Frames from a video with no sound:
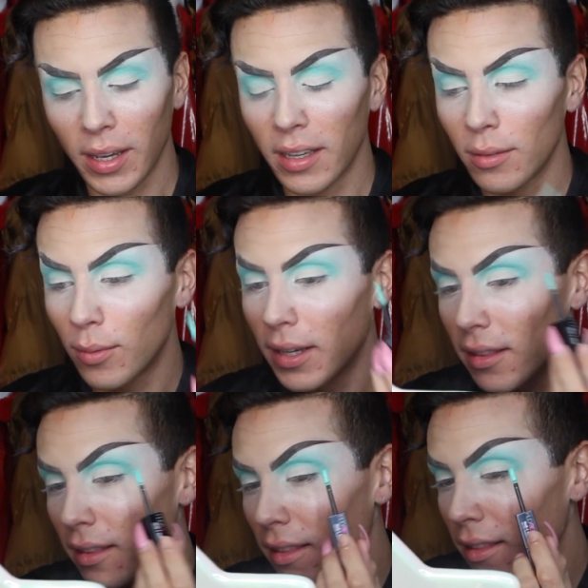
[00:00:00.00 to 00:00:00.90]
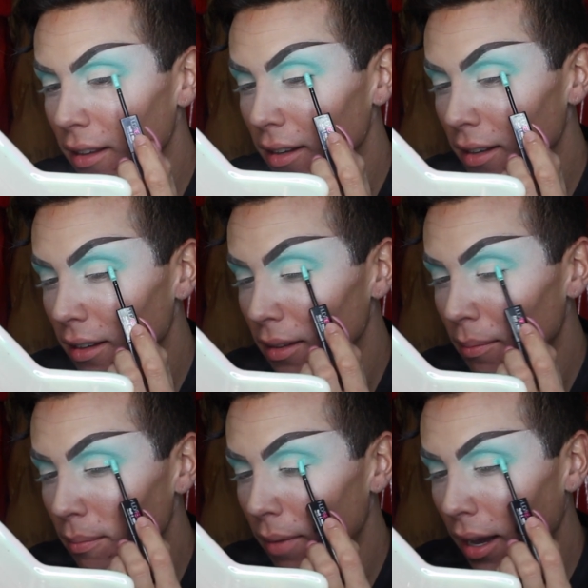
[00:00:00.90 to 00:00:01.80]
in with the
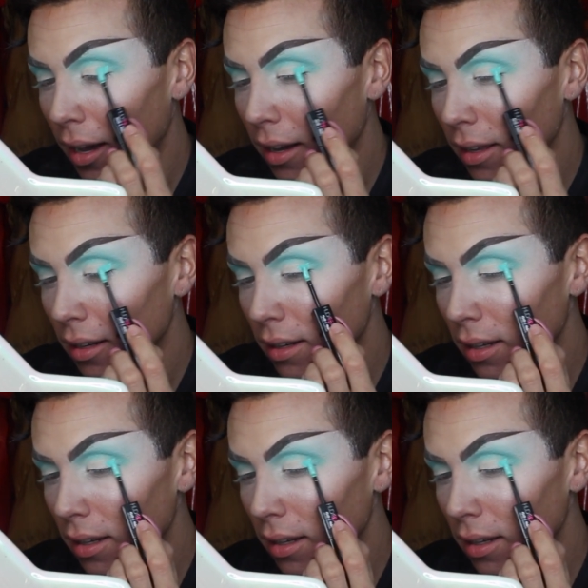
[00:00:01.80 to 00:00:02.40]
matte